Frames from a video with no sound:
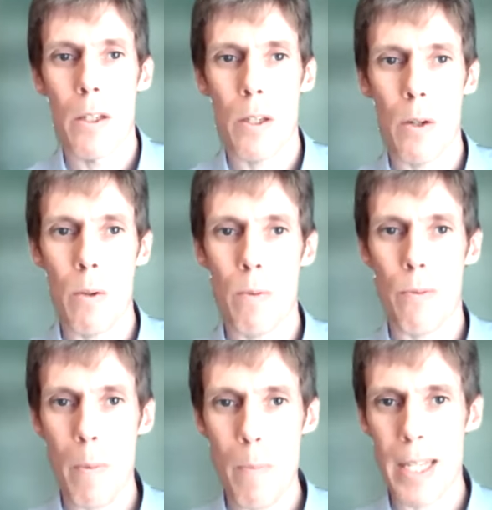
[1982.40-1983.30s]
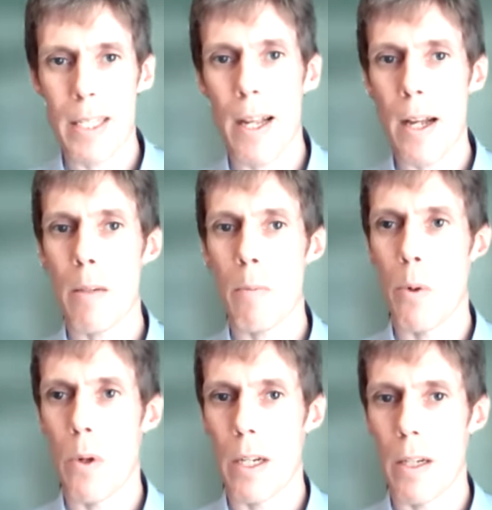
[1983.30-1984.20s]
So from that starting
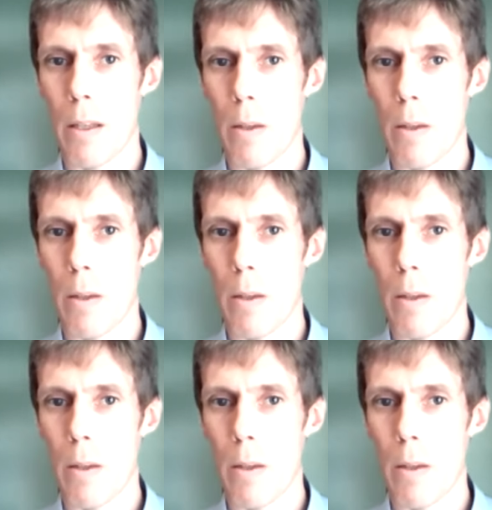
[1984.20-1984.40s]
point,